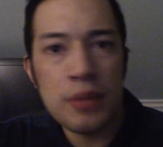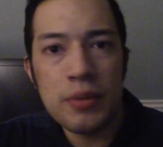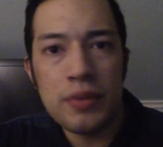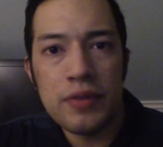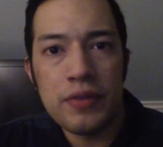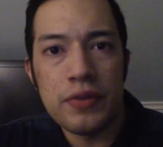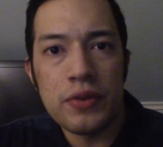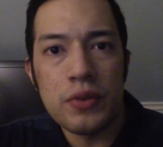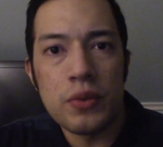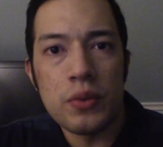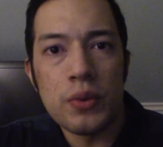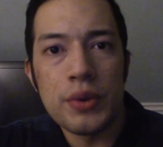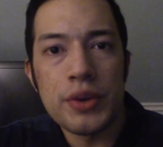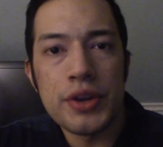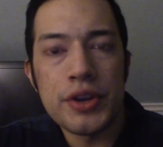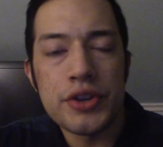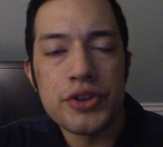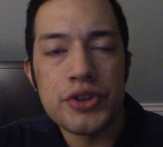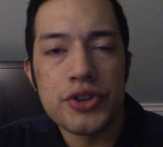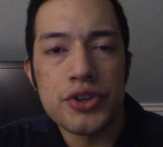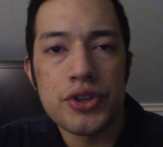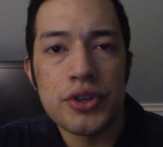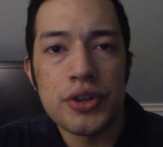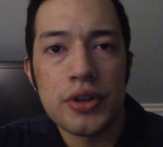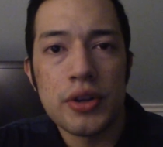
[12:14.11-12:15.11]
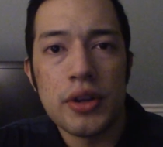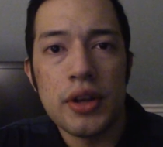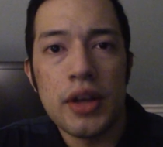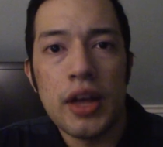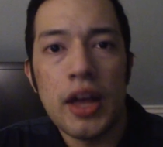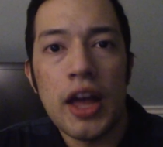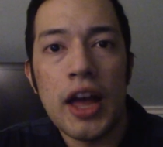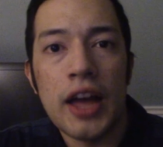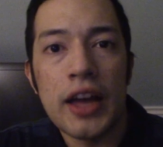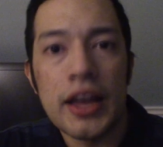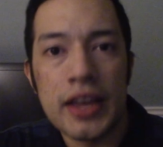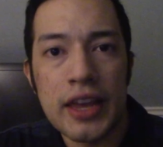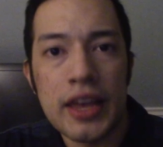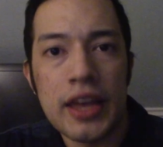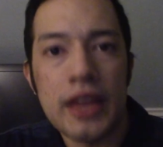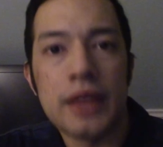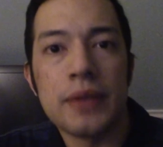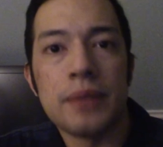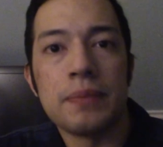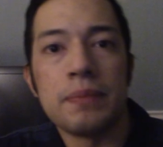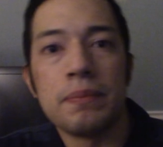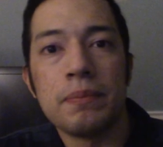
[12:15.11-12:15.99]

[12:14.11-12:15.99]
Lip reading: if you wish. Again,